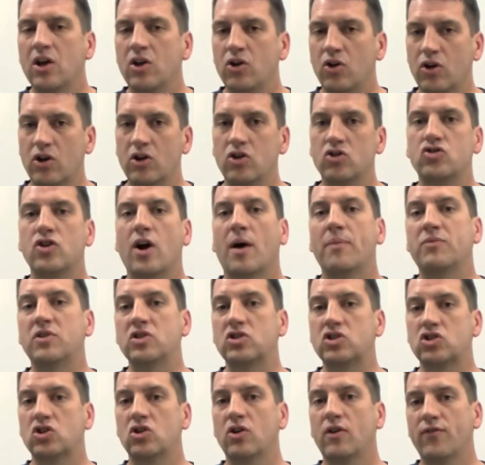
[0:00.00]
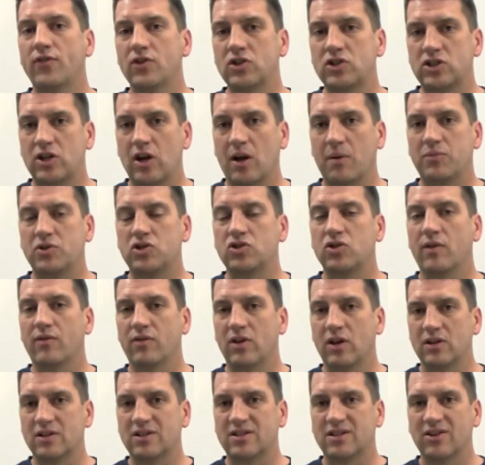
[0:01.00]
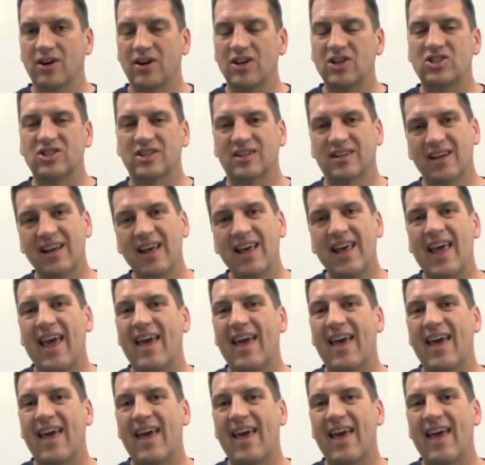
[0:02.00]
you're going to drop the surface temperature of the insulation,